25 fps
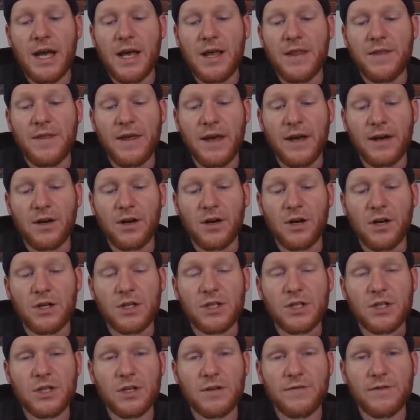that are
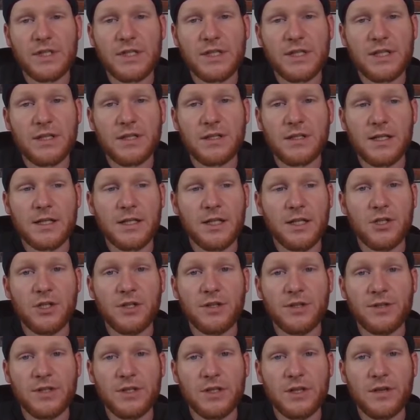services,
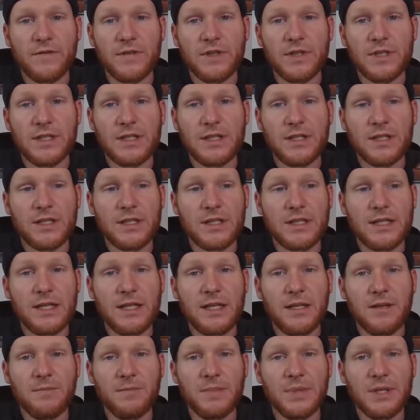digital services,
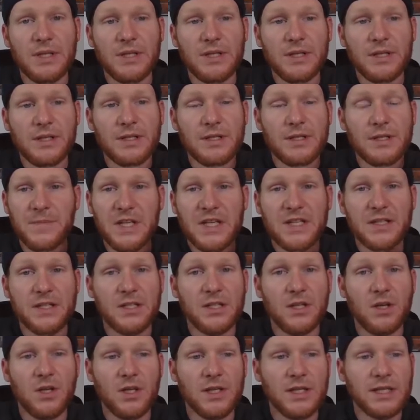ebooks,
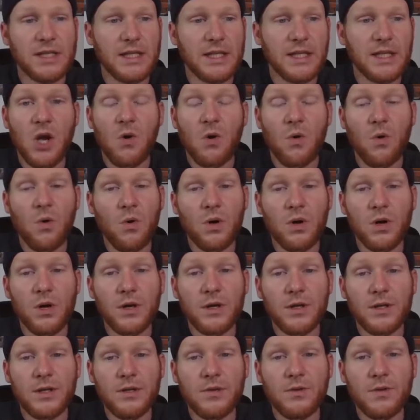consulting,
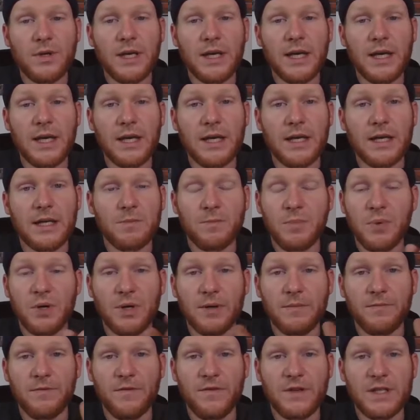or you can
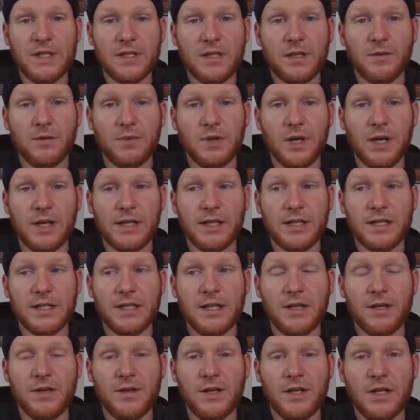put physical products
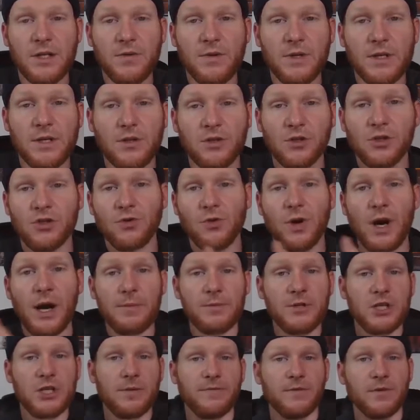here that you either drop
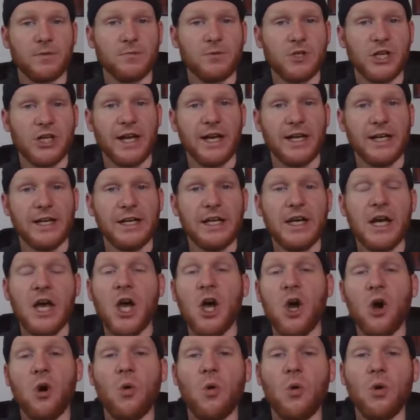ship from China
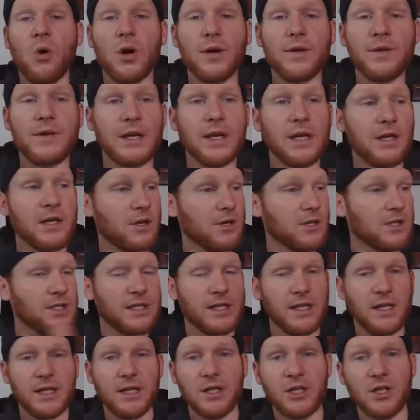or they are
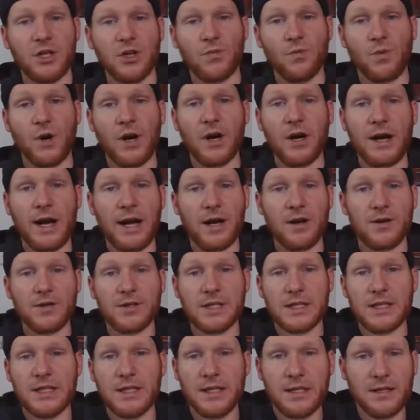sitting in your
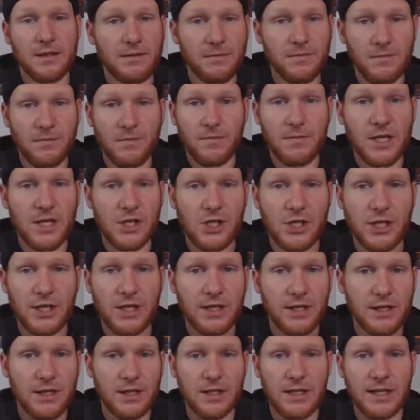warehouse in
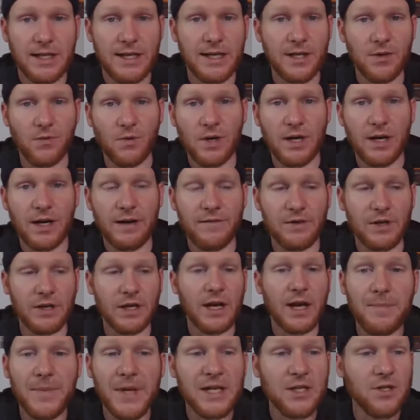Michigan, Indiana, wherever,
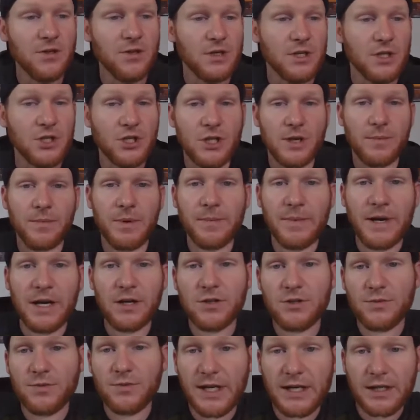and you can ship them
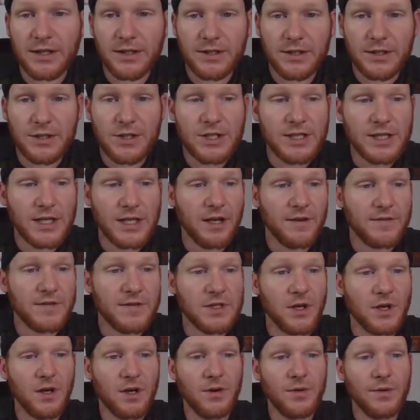out directly yourself.
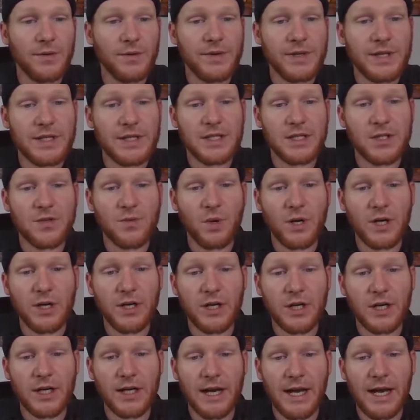So this is where
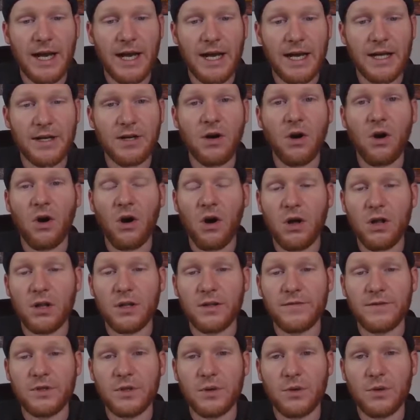you're going to add all
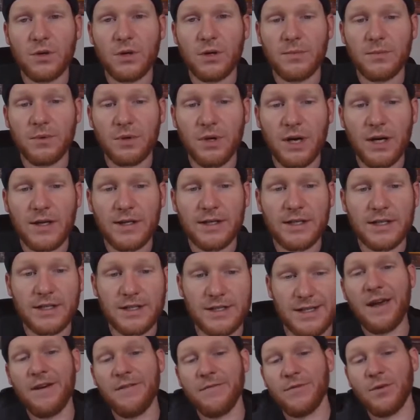of your
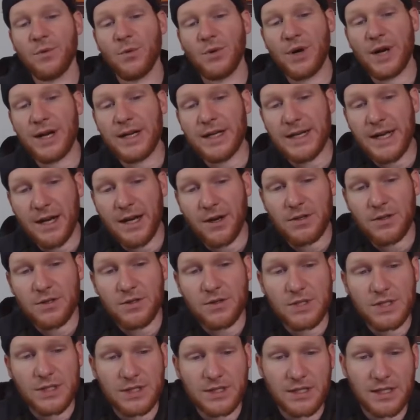products. For right now, you
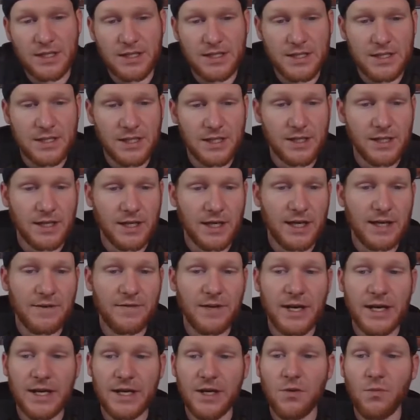can see that I've
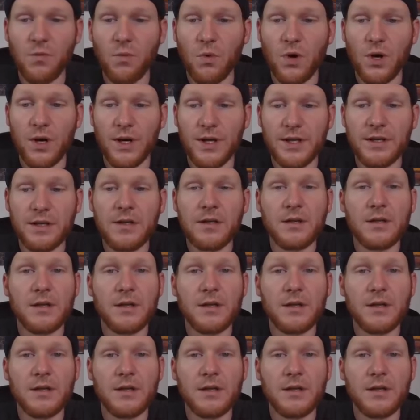added one